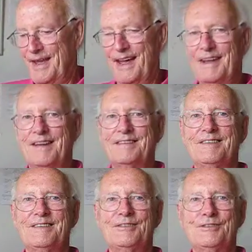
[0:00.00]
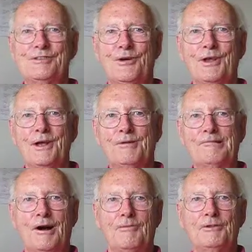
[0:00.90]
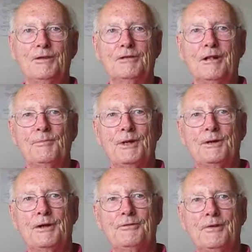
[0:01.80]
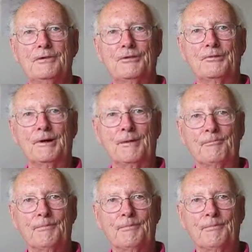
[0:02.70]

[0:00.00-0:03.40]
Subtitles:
And I said, "This is John Haycraft, gentleman adventurer."